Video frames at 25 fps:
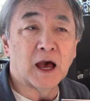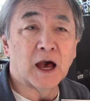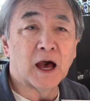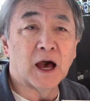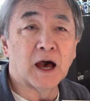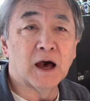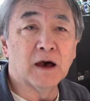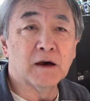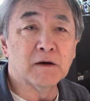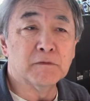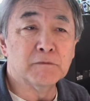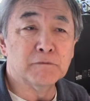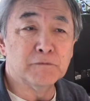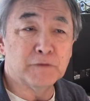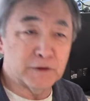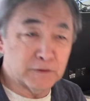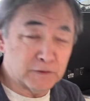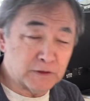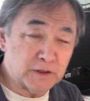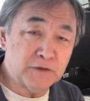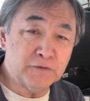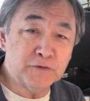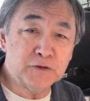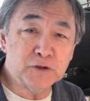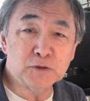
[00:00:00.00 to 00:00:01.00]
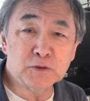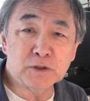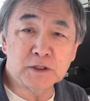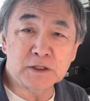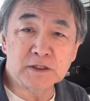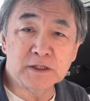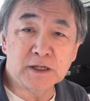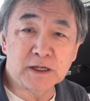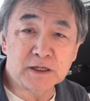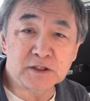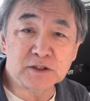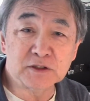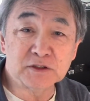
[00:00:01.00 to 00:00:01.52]
very few
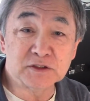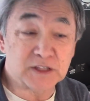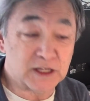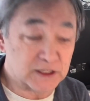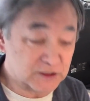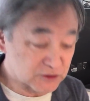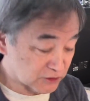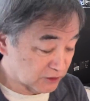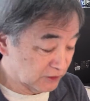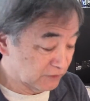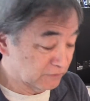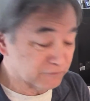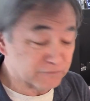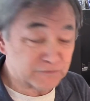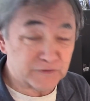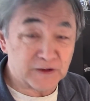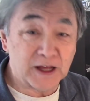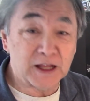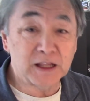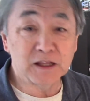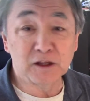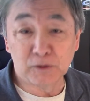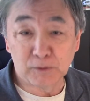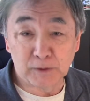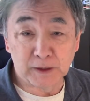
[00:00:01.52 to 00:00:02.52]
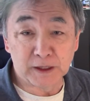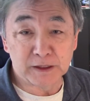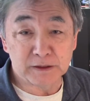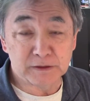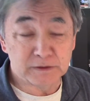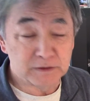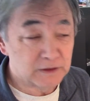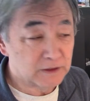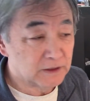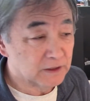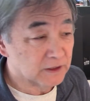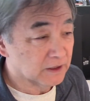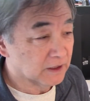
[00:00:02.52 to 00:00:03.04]
conductors actually follow it.
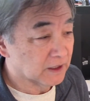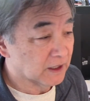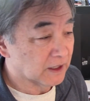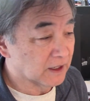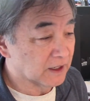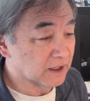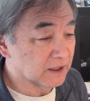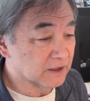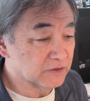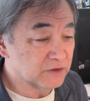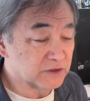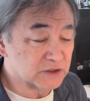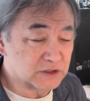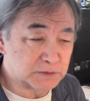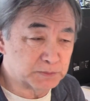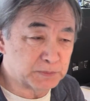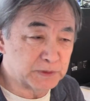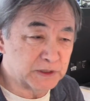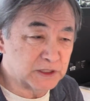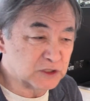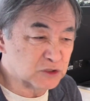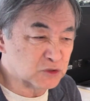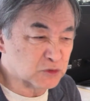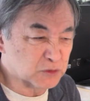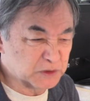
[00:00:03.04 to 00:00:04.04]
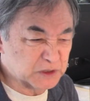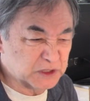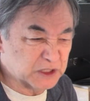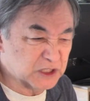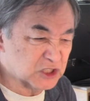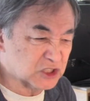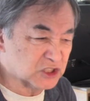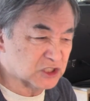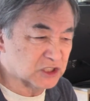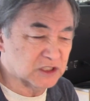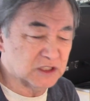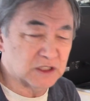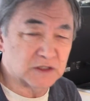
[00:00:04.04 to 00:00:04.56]
There's been a
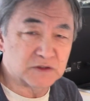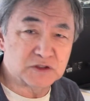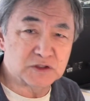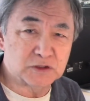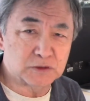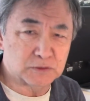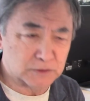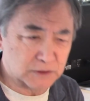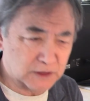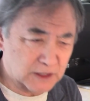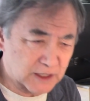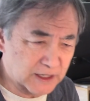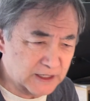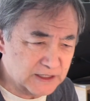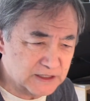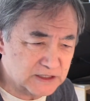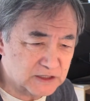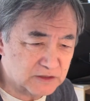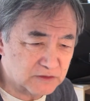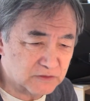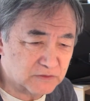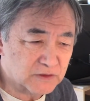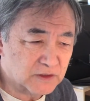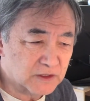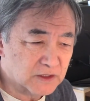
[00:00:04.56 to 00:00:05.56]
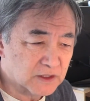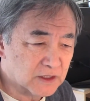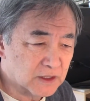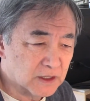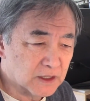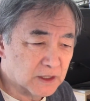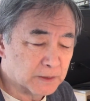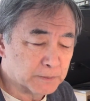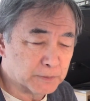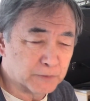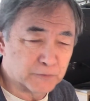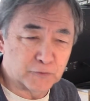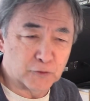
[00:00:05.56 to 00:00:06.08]
tradition of certain kinds of
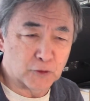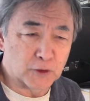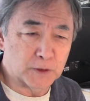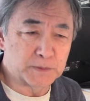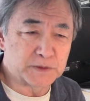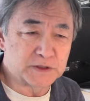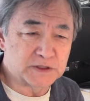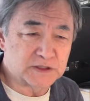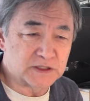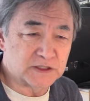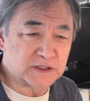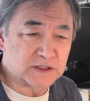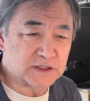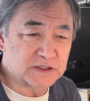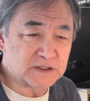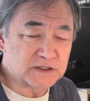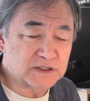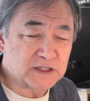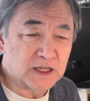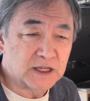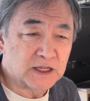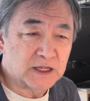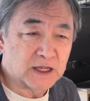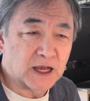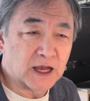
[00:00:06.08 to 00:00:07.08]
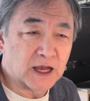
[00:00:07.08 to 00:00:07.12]
performances,